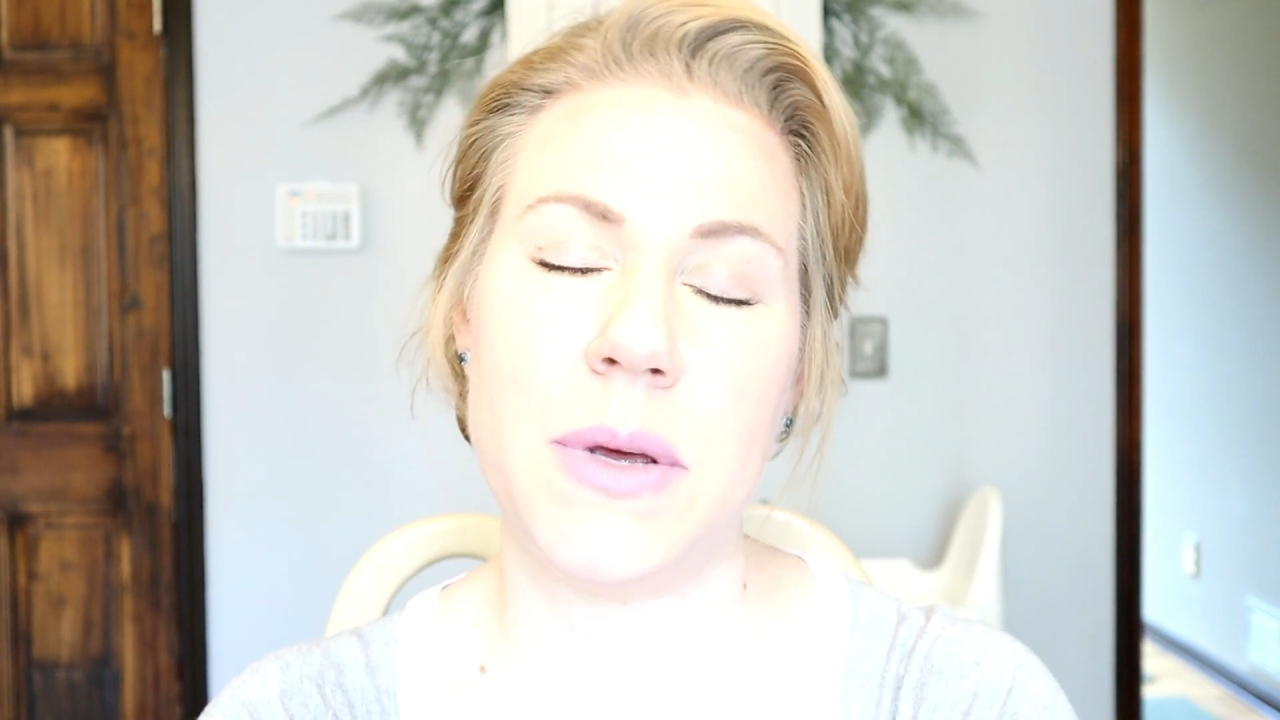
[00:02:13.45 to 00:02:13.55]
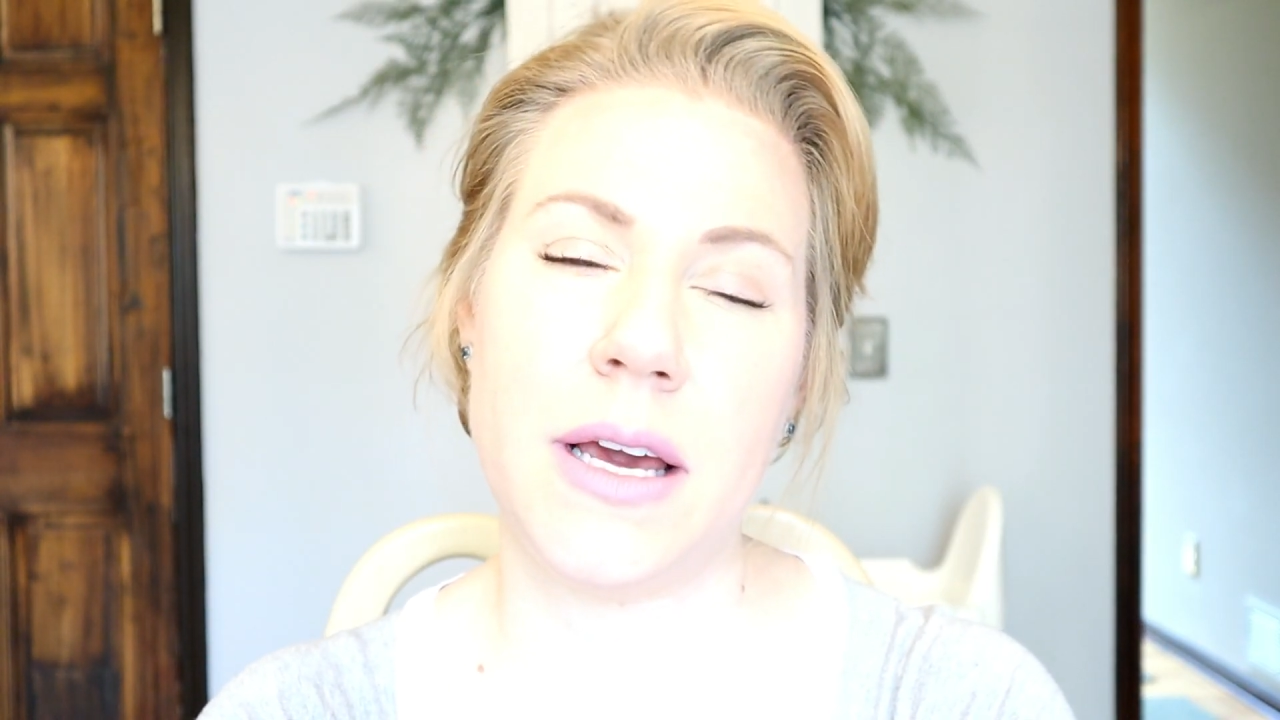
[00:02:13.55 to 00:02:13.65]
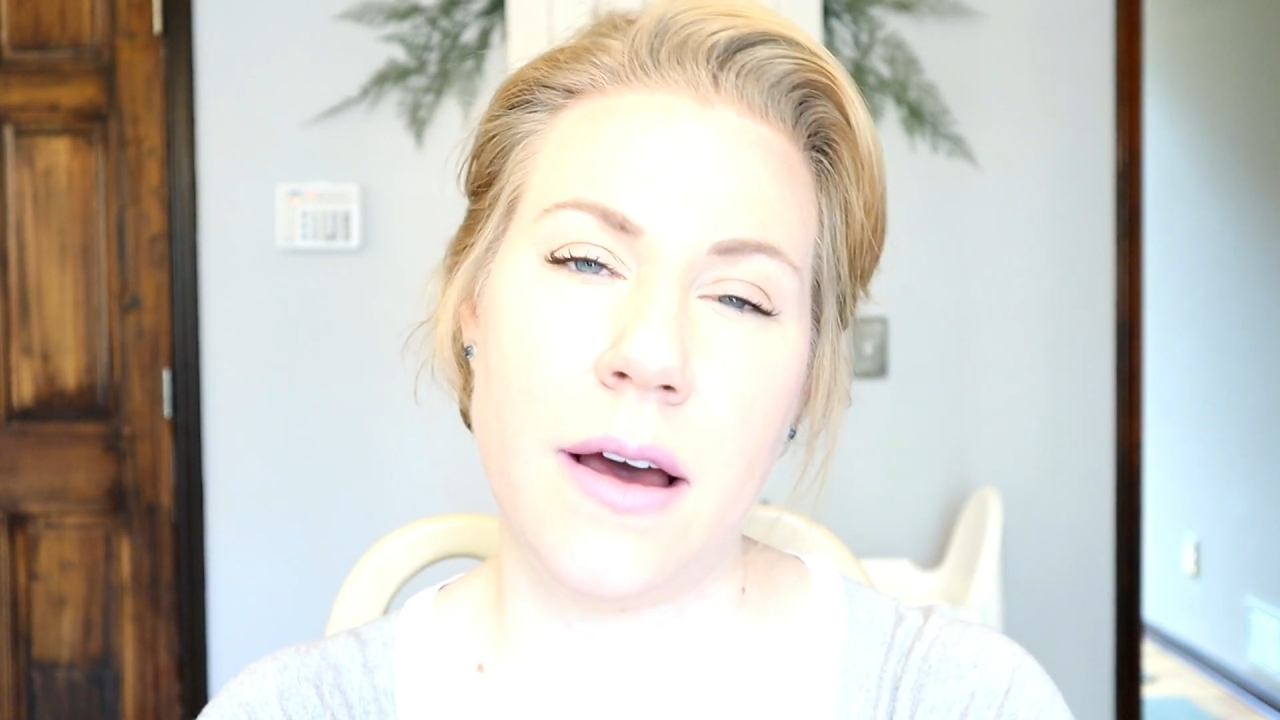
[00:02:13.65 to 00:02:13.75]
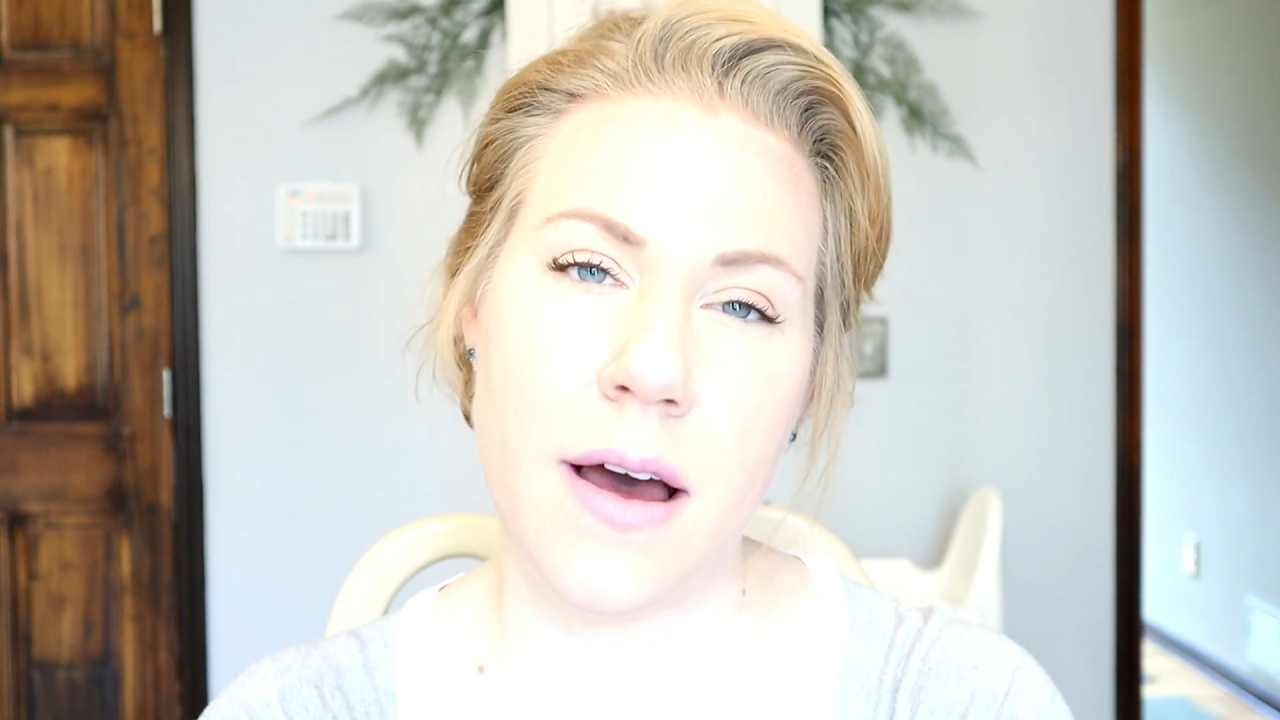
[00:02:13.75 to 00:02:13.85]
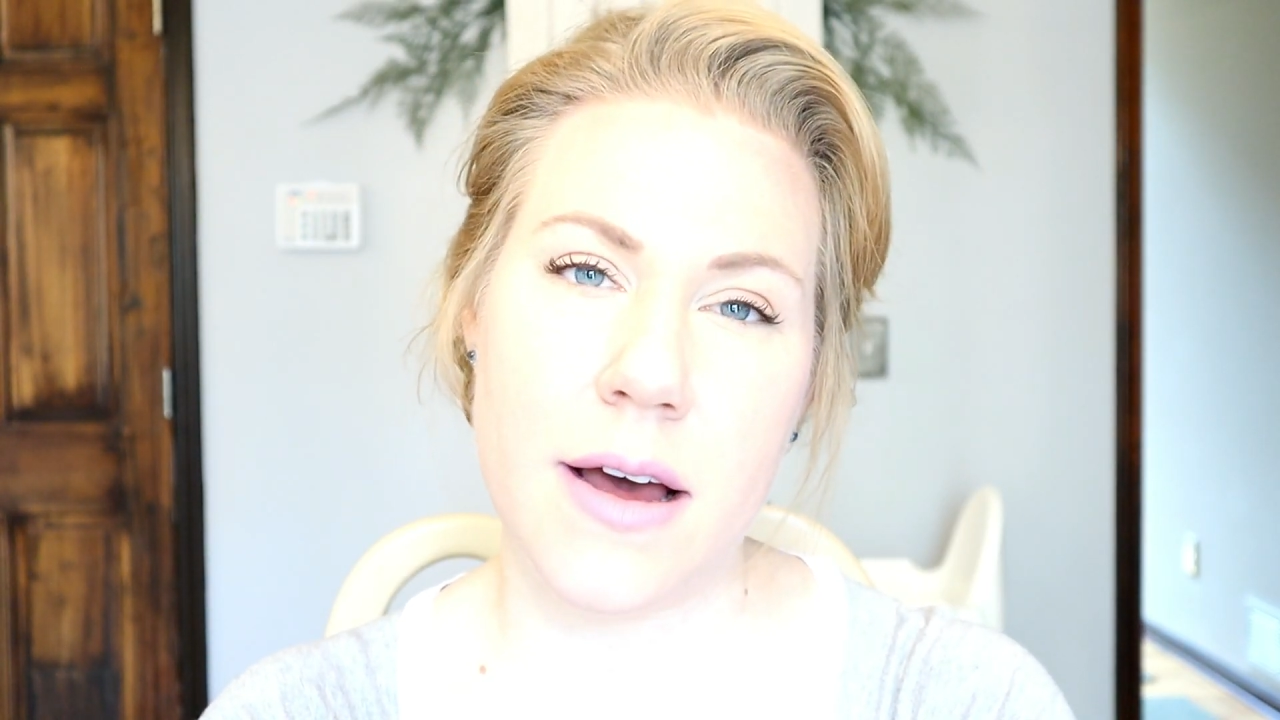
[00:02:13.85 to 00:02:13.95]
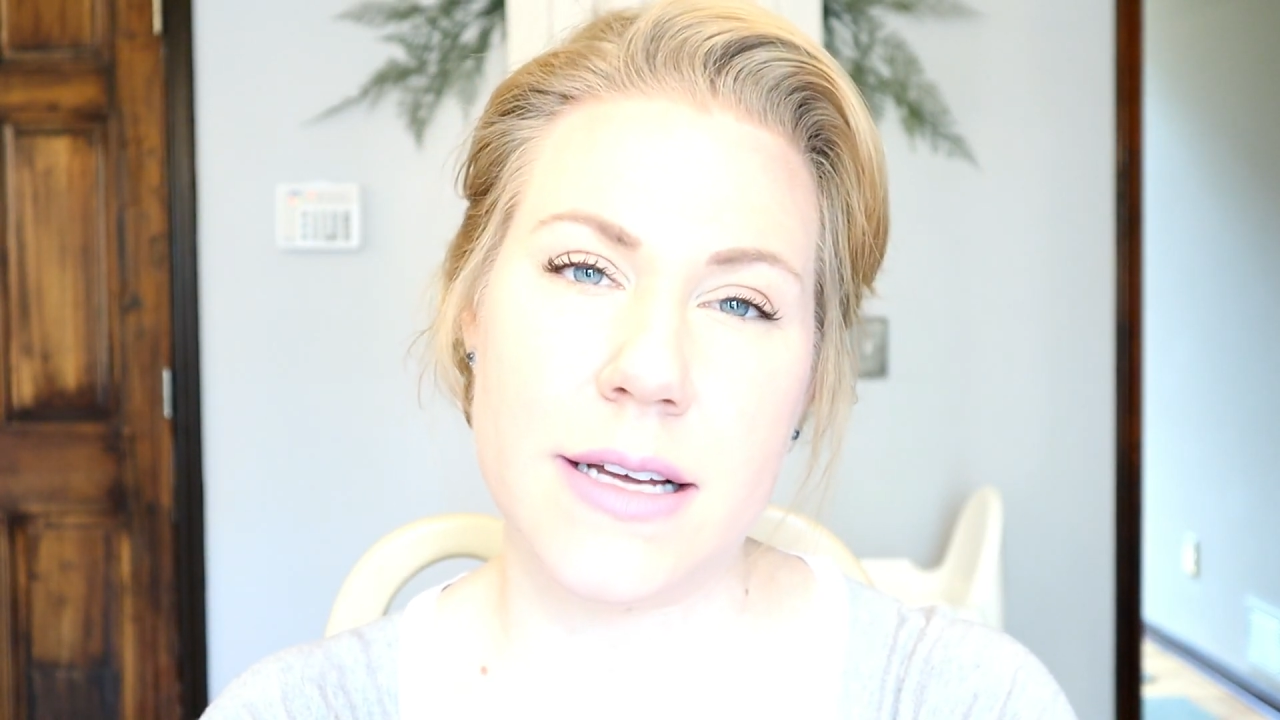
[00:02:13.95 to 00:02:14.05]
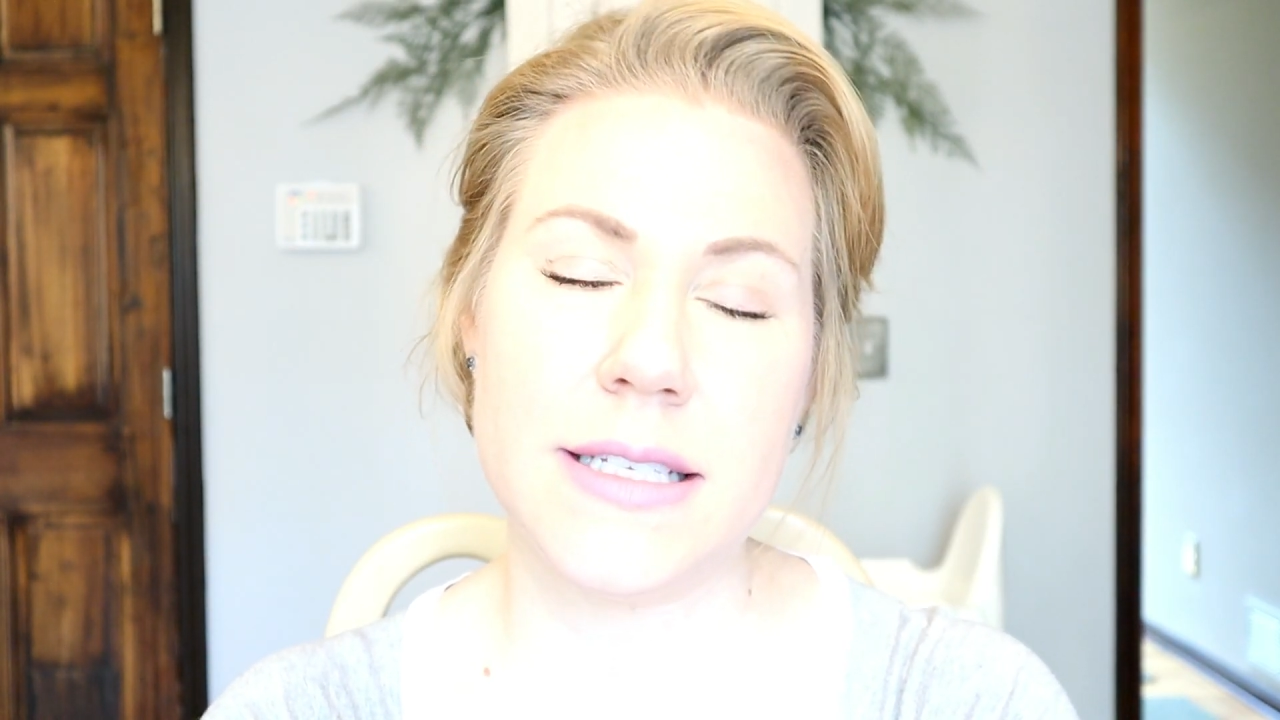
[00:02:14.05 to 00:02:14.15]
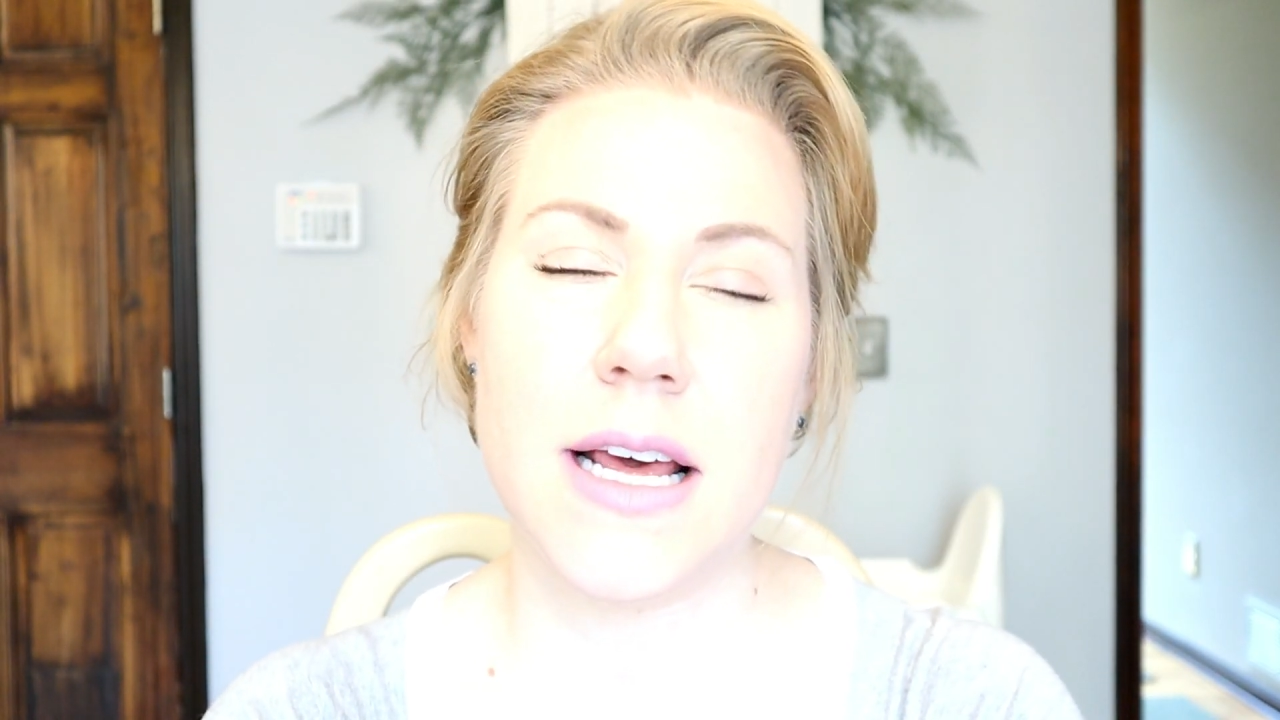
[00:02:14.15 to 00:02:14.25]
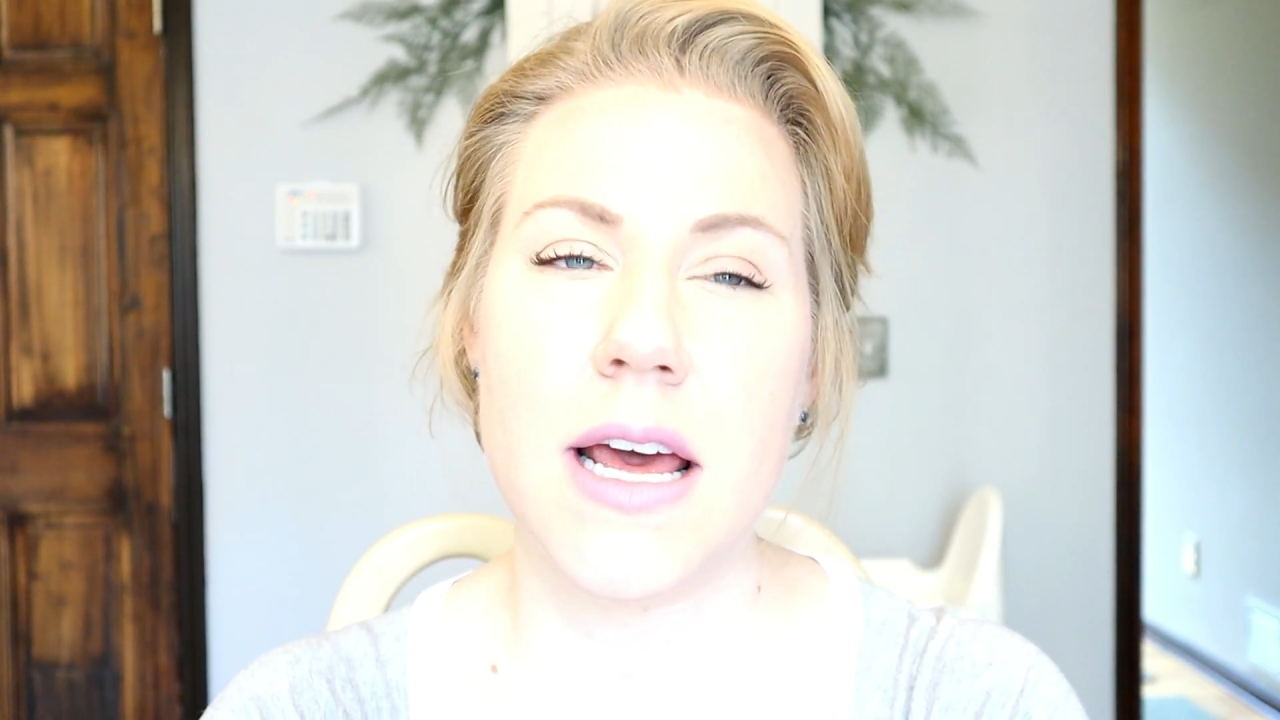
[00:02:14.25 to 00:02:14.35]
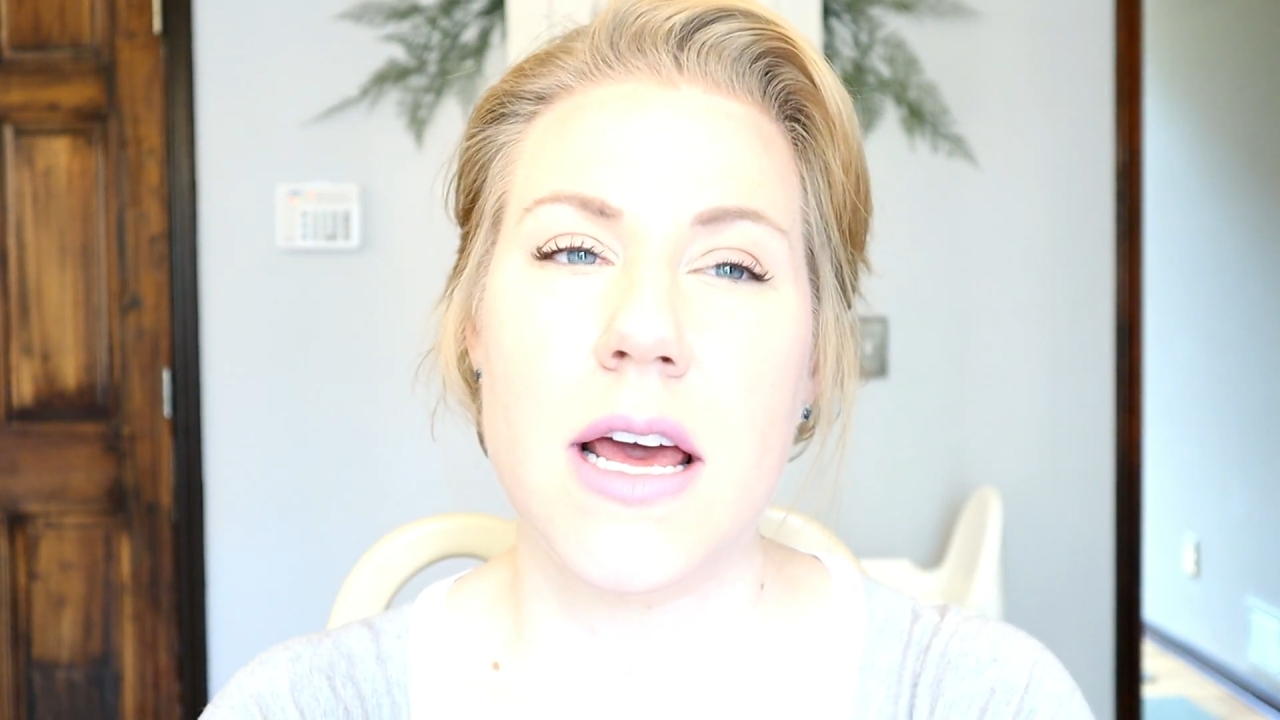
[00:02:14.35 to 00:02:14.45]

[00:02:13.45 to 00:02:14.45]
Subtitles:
because